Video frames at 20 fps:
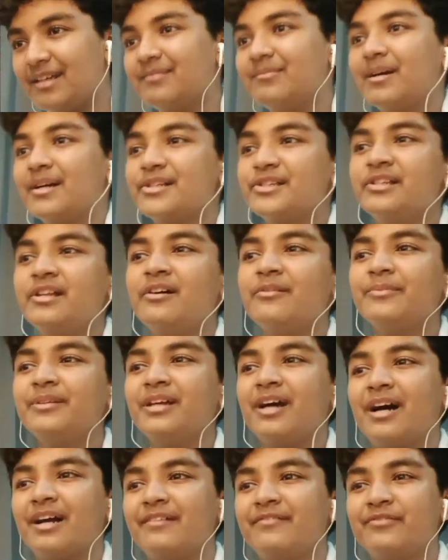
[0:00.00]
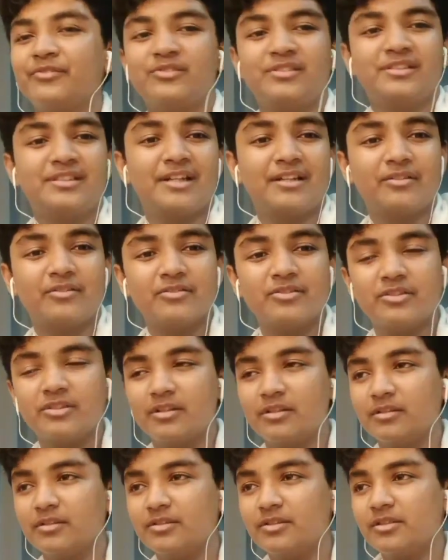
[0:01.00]
Imagine how many iPhones that could
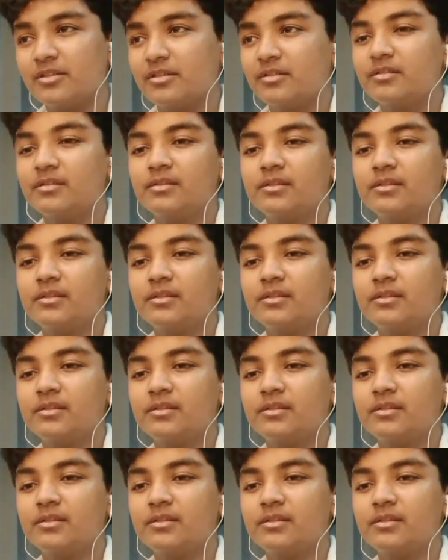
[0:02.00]
charge.